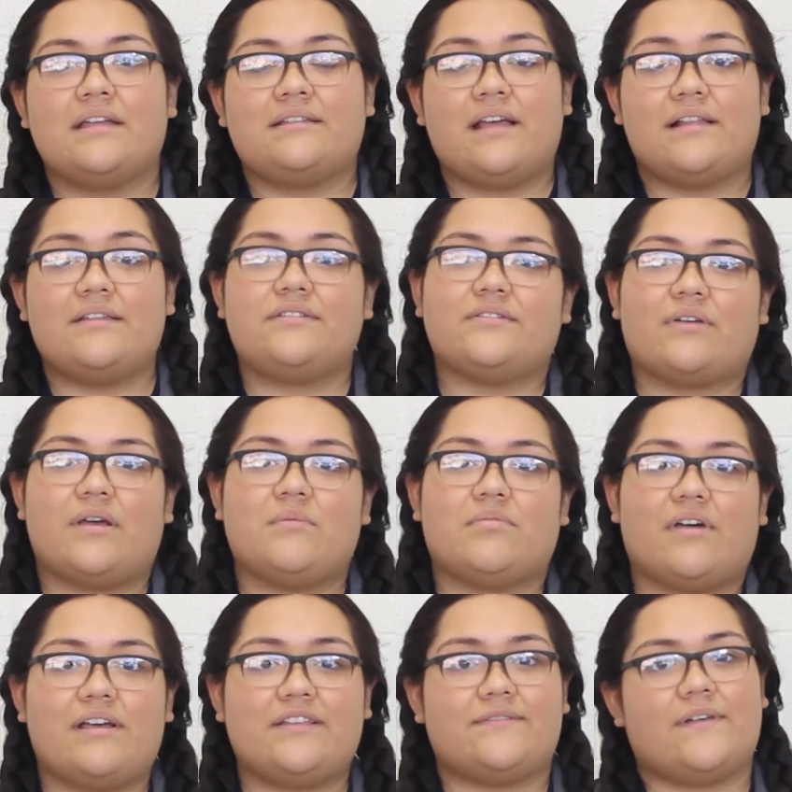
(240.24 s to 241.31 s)
Dallas Grand
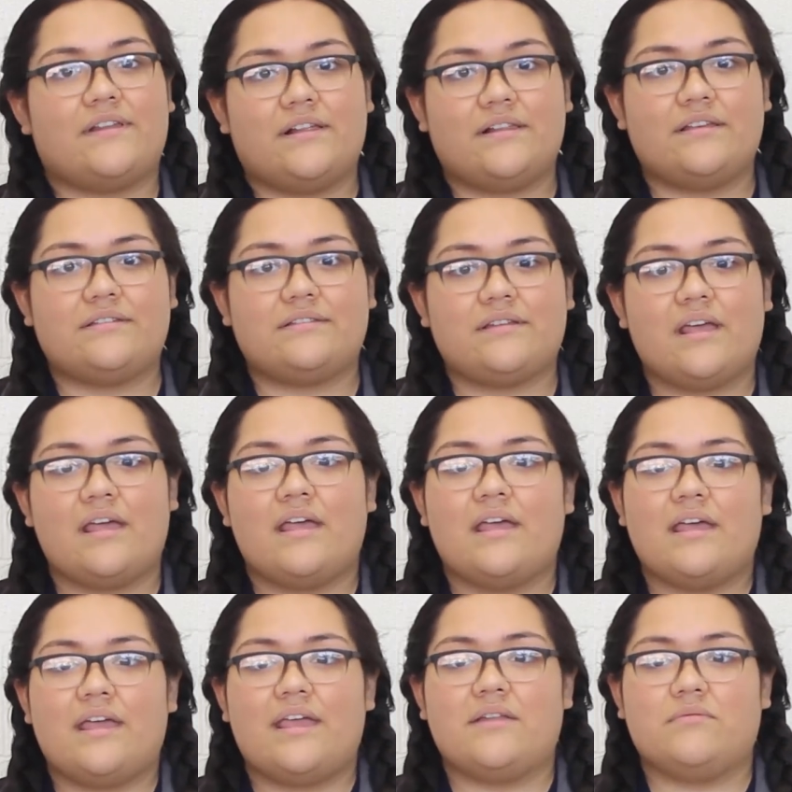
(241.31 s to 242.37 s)
Prize finalists
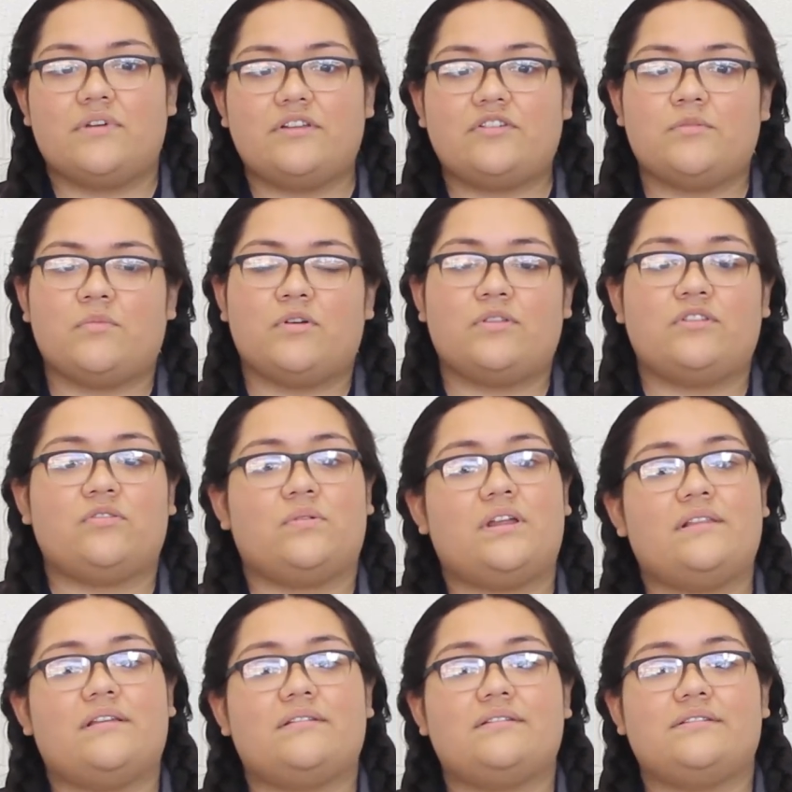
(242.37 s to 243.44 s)
in which more than
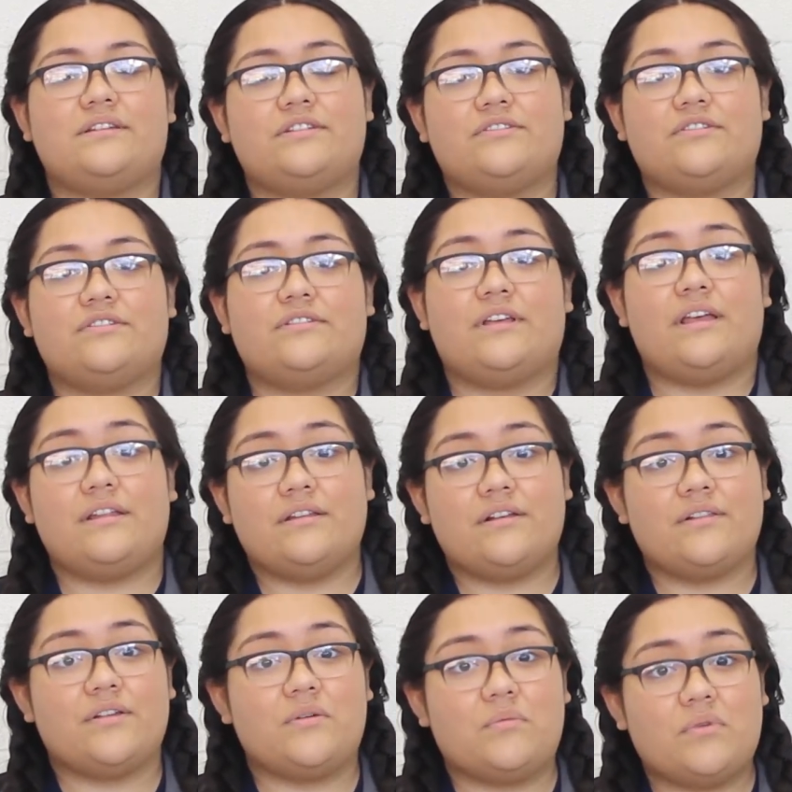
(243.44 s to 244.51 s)
20,000 teachers and
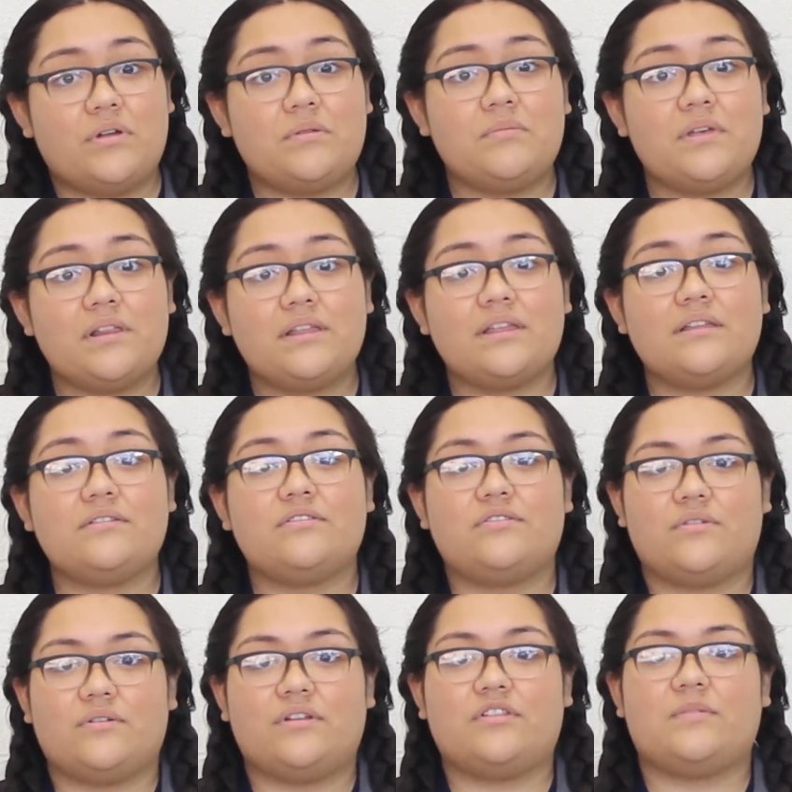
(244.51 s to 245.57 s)
nearly 1 million
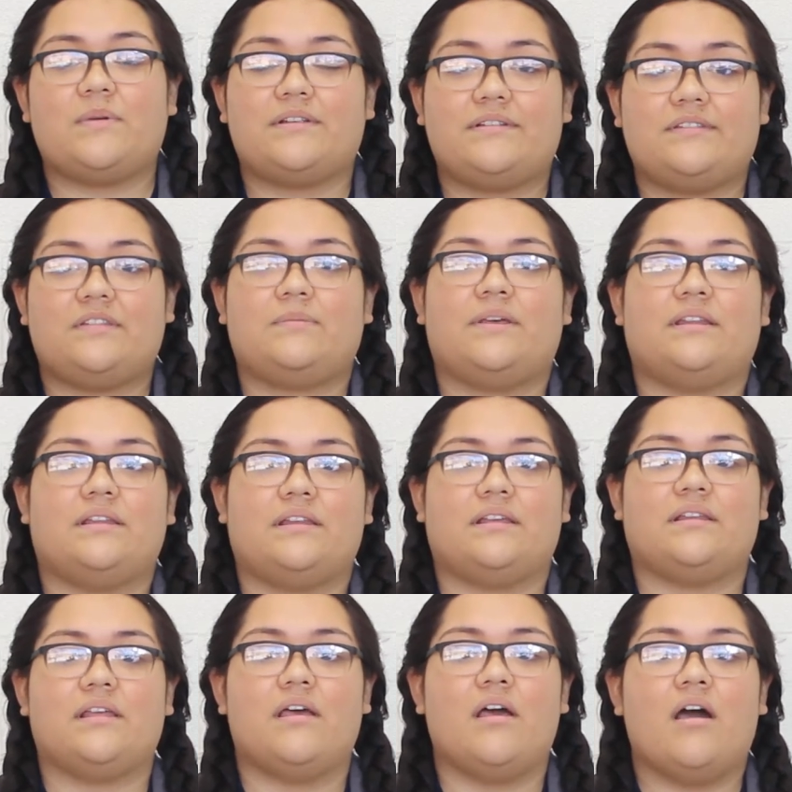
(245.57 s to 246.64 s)
students participated
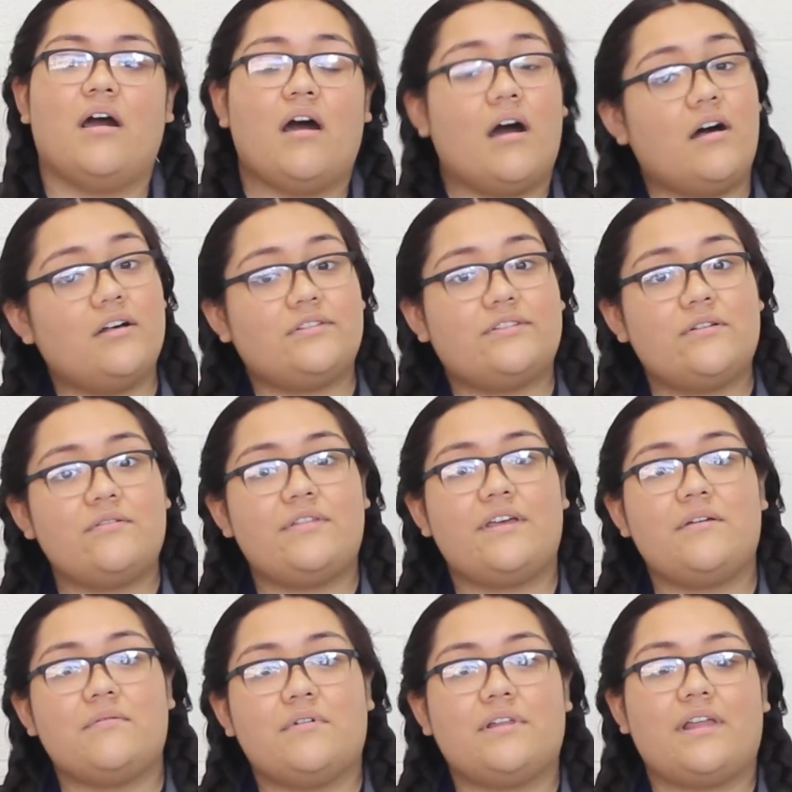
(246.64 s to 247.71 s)
in. Also,
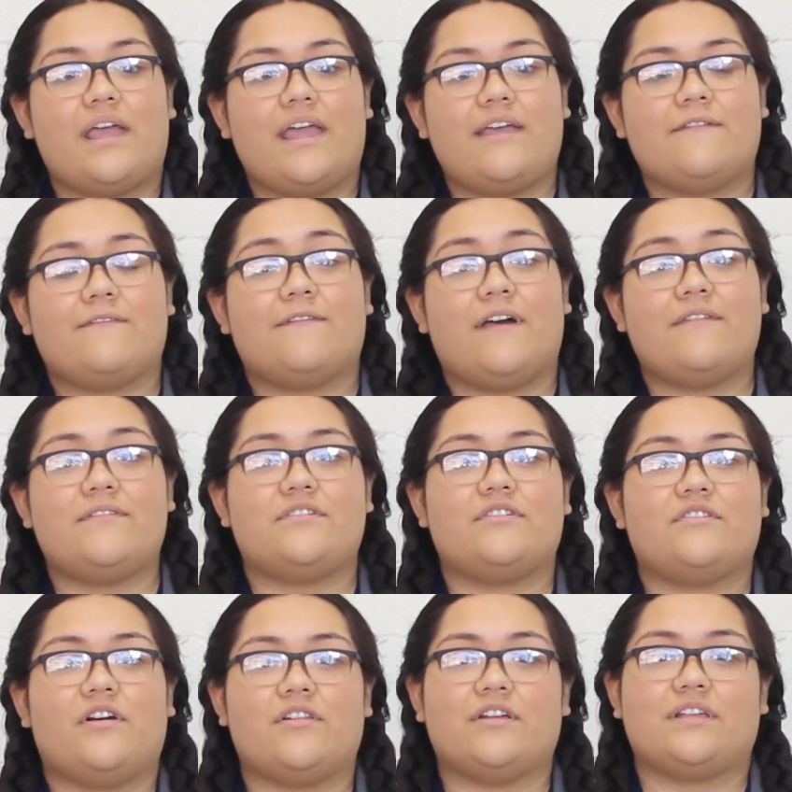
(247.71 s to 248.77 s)
they won a
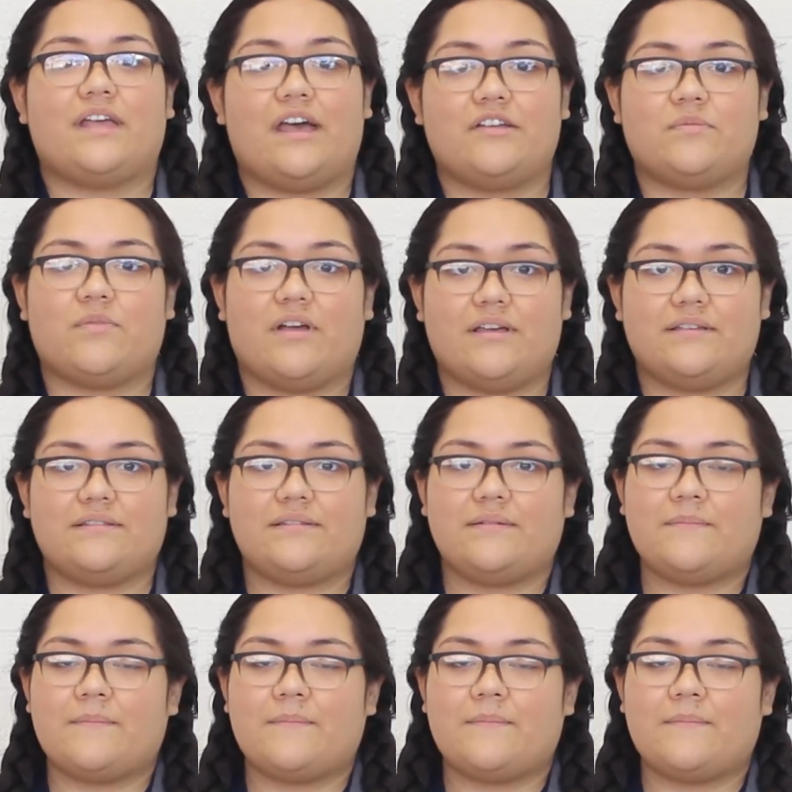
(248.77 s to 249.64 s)
$500 cash prize.